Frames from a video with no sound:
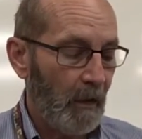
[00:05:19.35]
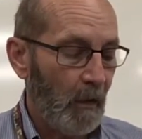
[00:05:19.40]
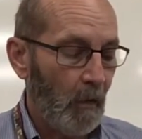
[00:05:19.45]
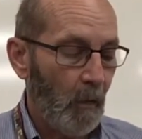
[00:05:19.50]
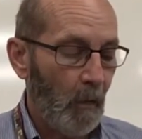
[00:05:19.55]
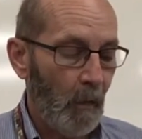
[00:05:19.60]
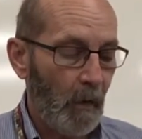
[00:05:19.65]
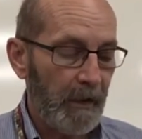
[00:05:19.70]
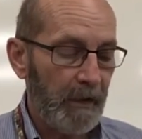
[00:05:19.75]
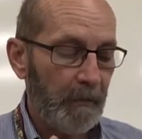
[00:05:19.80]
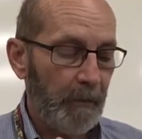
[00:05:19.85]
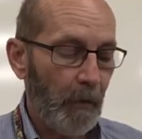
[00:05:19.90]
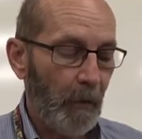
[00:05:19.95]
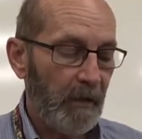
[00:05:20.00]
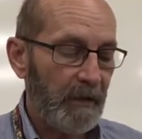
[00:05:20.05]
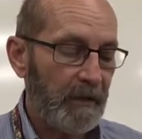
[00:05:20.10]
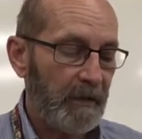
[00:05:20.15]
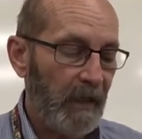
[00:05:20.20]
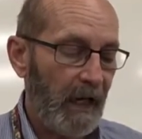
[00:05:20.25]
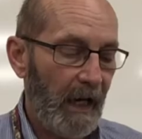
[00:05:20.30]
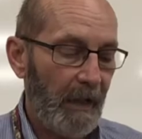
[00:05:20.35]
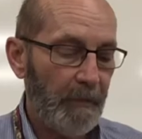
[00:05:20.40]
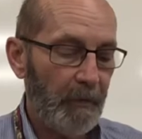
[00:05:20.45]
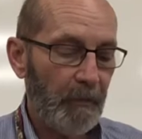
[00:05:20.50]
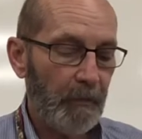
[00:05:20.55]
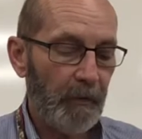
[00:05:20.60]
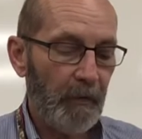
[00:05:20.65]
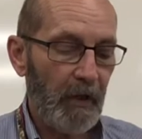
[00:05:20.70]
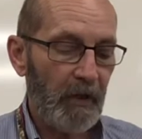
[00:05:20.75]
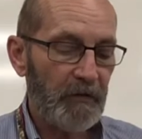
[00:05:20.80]
One important type of
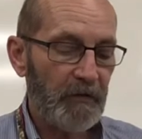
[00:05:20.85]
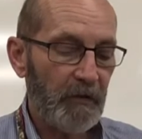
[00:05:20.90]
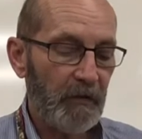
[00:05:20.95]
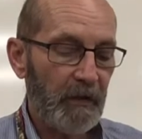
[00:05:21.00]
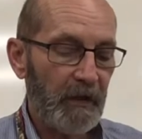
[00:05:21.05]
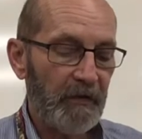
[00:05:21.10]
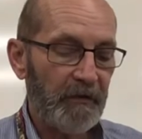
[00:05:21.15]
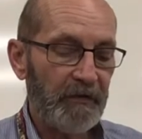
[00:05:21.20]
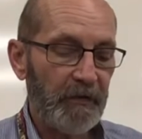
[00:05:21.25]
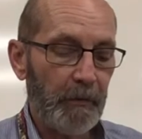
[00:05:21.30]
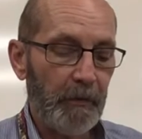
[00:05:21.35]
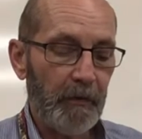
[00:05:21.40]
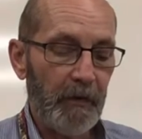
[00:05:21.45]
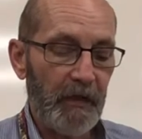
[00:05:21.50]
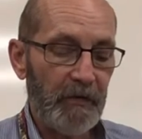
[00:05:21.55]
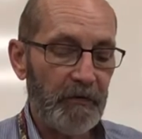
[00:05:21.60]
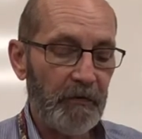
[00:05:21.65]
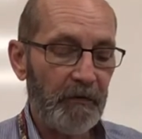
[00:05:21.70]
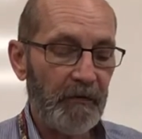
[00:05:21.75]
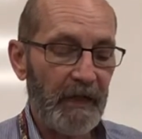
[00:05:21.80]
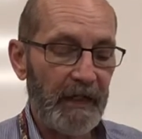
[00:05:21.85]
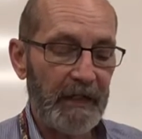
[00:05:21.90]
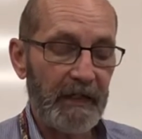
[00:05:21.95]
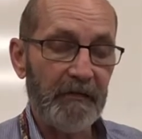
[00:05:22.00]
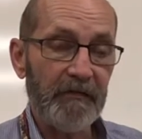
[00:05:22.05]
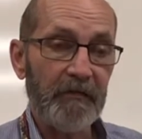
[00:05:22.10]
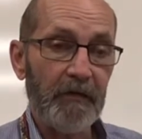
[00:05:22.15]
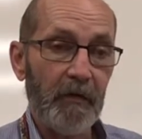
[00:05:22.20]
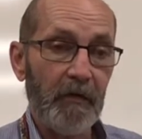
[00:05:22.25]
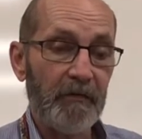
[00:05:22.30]
pressure is the pressure that
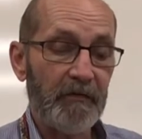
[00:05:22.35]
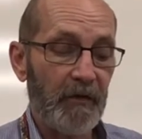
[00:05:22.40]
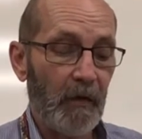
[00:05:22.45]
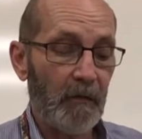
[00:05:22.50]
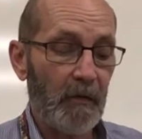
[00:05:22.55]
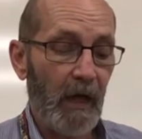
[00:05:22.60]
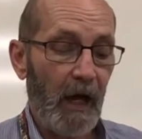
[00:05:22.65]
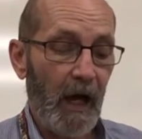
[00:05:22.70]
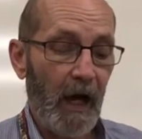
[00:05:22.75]
exerts on